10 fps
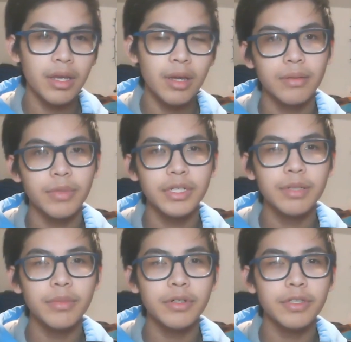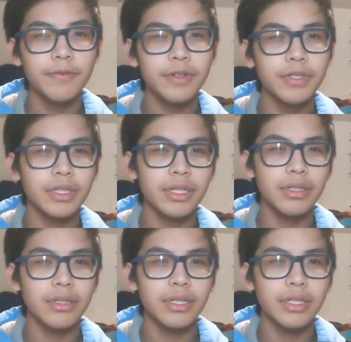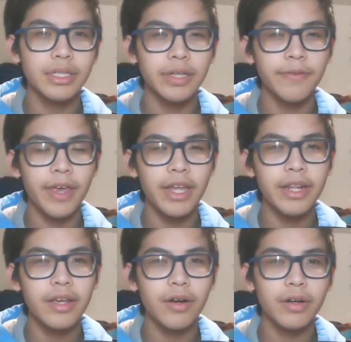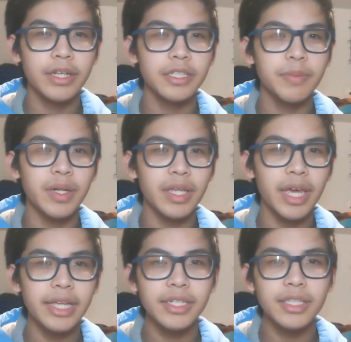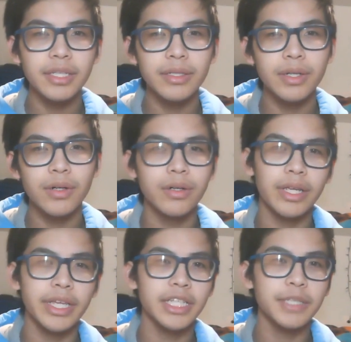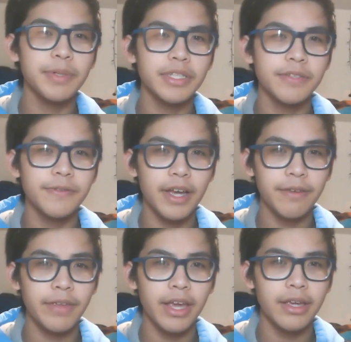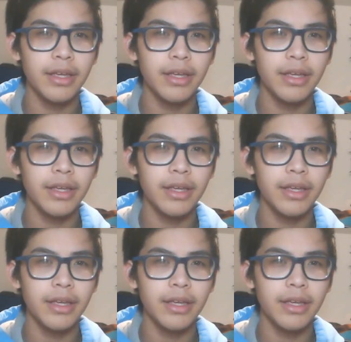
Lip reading: Prison Bird's first skill is if any card has been gauged this turn, it gets +5k.